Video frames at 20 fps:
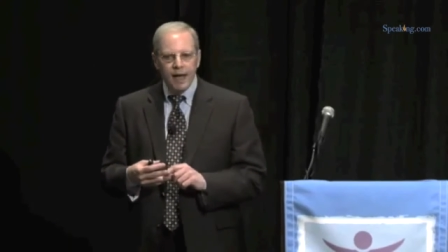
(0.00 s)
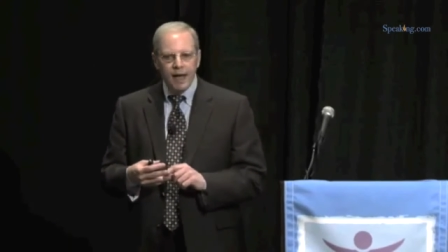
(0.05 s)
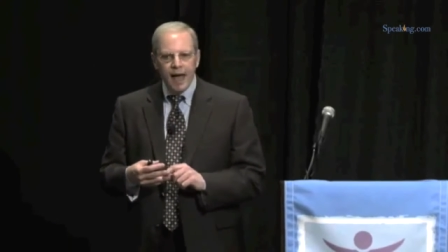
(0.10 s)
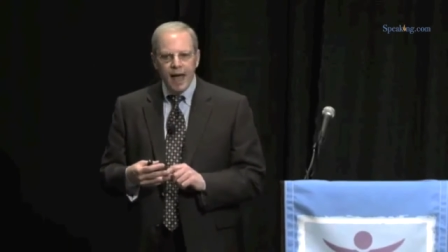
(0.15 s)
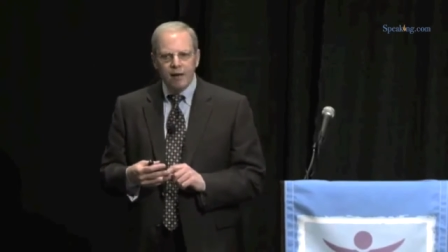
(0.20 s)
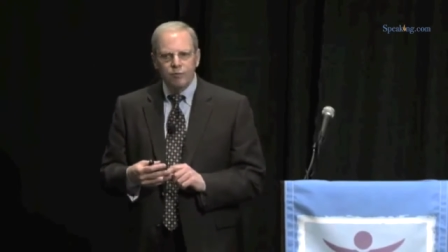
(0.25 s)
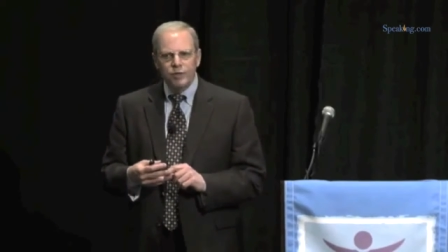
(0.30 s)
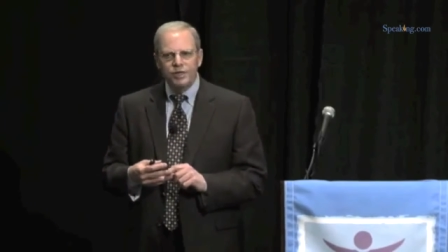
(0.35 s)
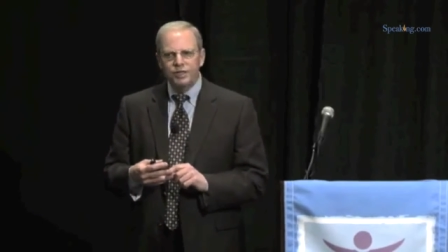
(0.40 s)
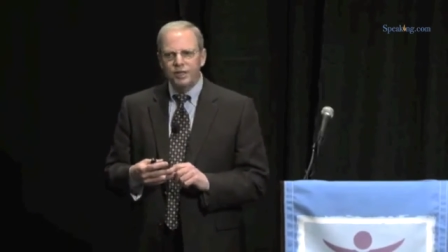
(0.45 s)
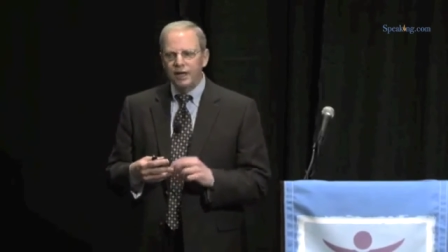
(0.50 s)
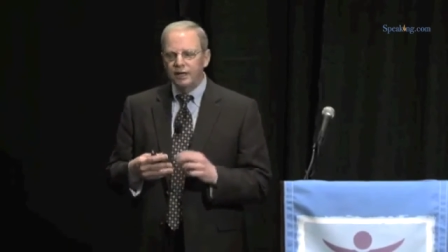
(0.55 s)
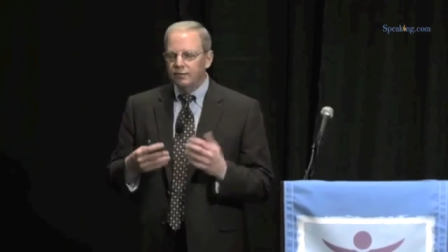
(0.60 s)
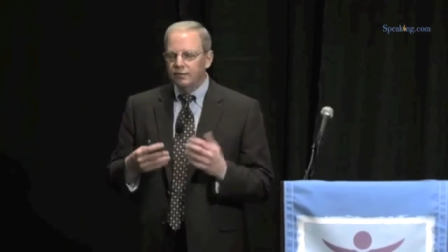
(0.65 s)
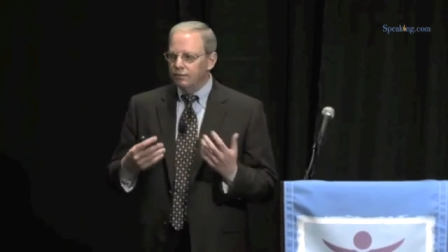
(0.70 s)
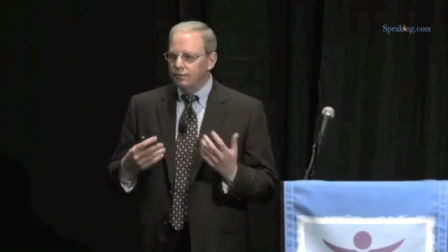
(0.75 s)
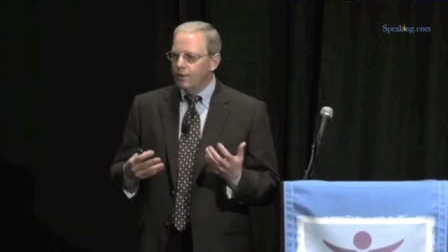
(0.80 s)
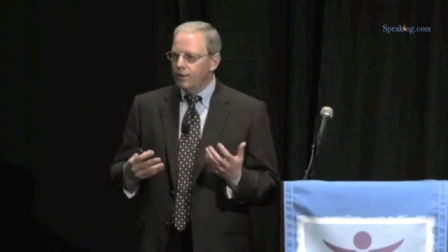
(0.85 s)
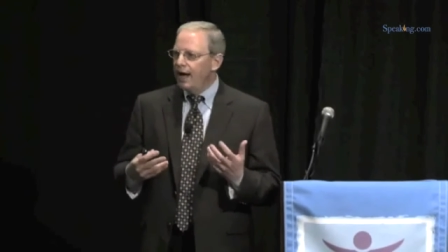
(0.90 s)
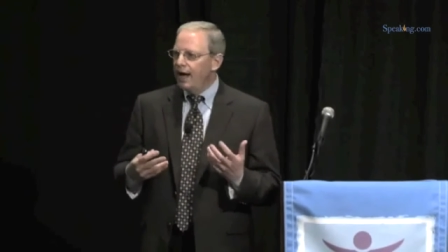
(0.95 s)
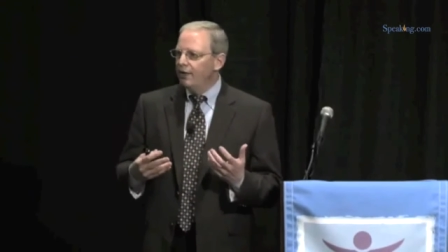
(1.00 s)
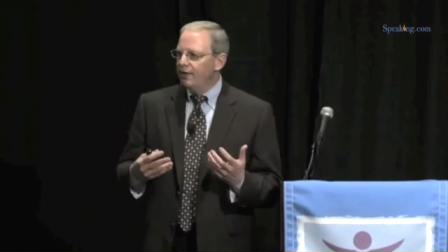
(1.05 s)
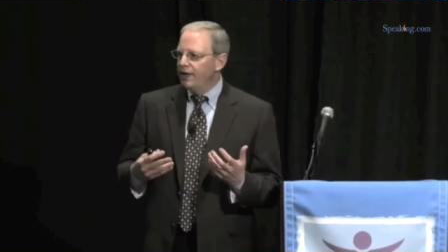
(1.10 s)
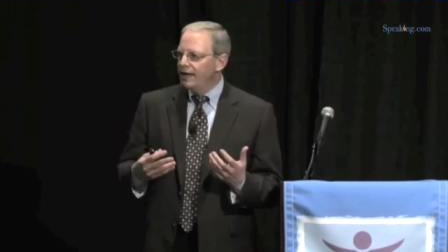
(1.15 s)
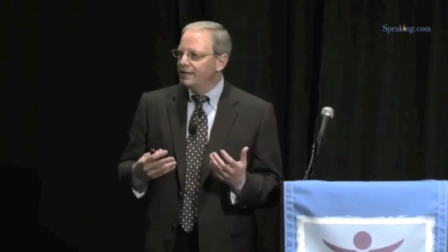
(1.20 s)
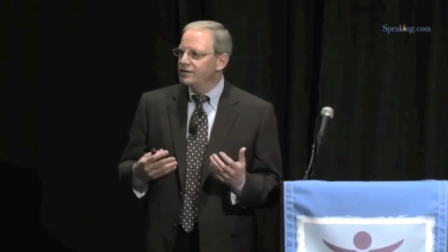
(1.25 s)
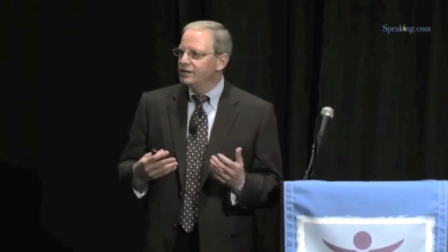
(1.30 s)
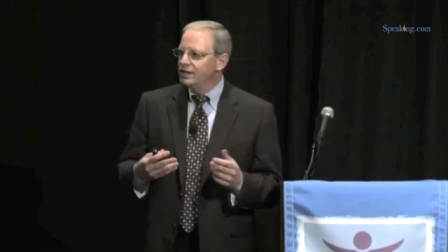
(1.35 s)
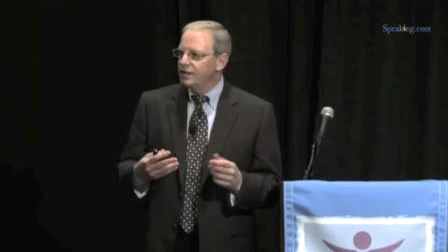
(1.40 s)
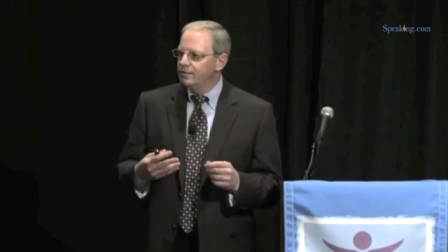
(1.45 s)
And we said, wow,
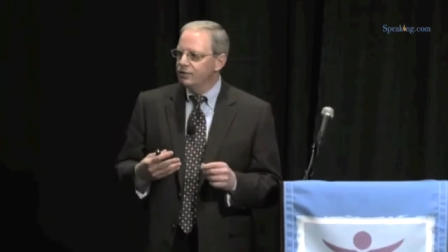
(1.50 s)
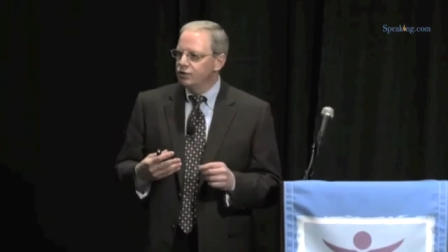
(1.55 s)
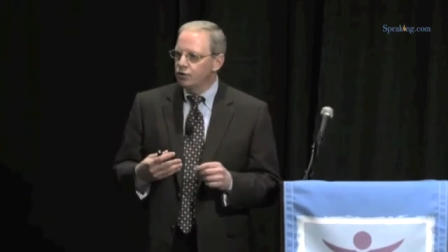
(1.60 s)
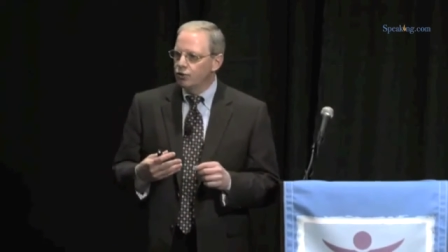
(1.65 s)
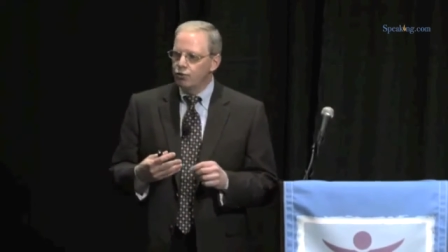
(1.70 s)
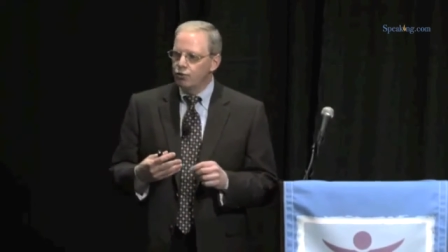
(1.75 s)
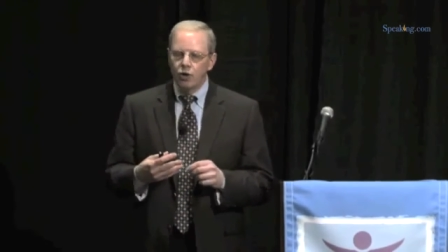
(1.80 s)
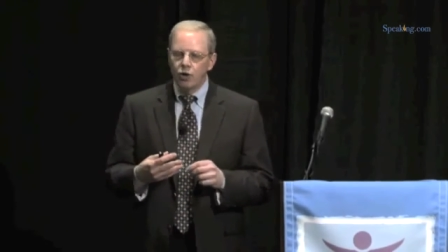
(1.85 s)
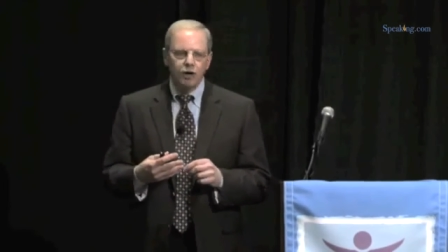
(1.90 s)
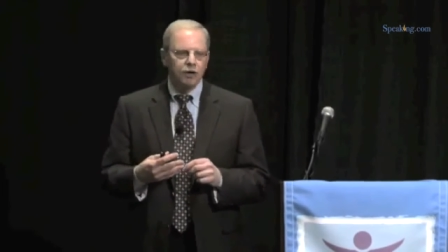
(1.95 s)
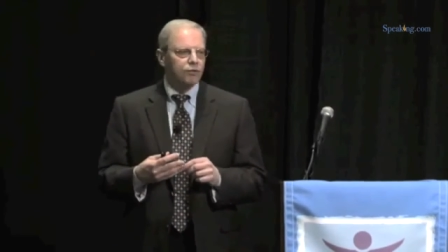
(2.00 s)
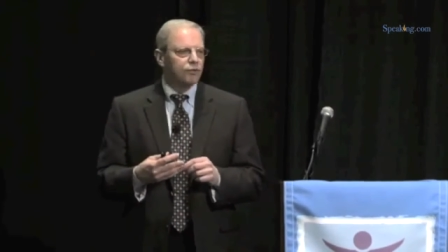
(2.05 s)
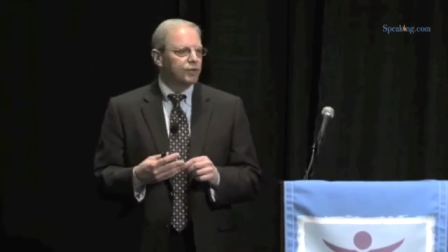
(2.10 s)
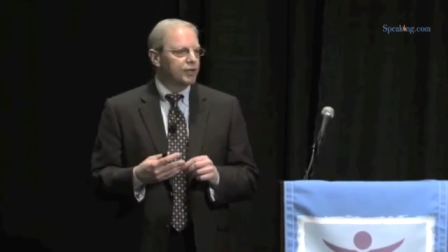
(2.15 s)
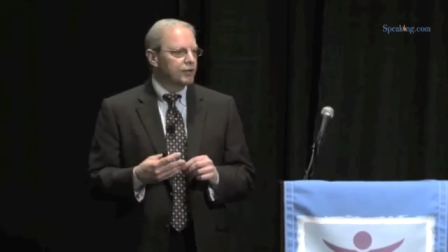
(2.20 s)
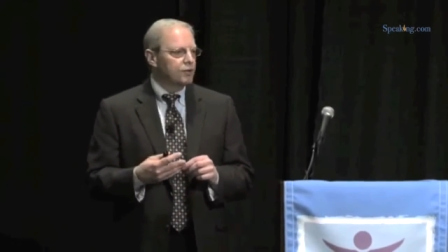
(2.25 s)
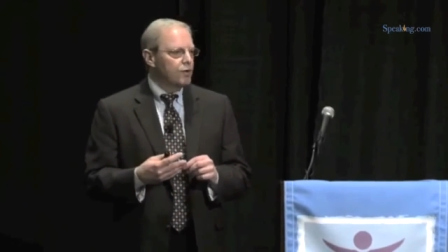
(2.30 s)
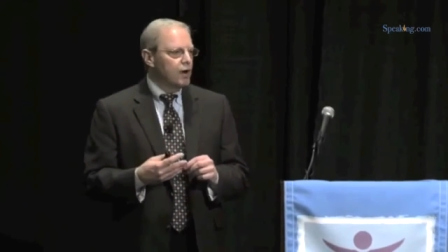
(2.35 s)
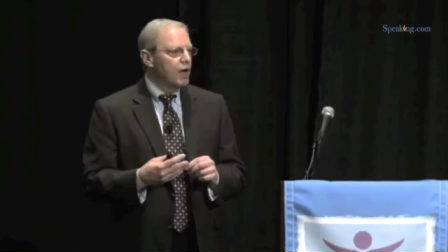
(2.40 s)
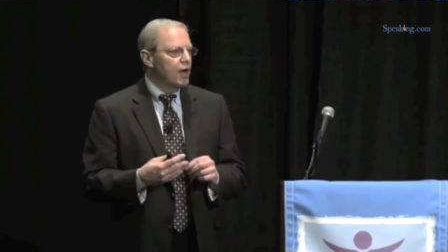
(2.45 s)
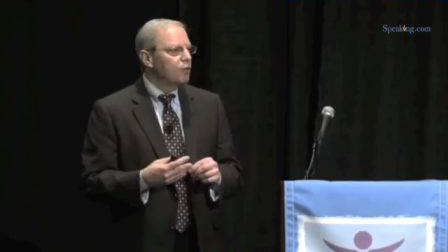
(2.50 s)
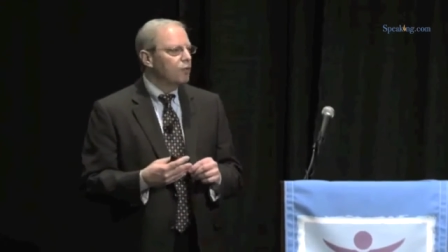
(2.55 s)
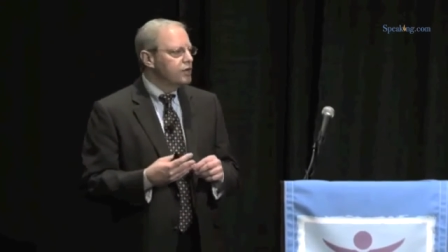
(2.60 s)
that seems to work really well.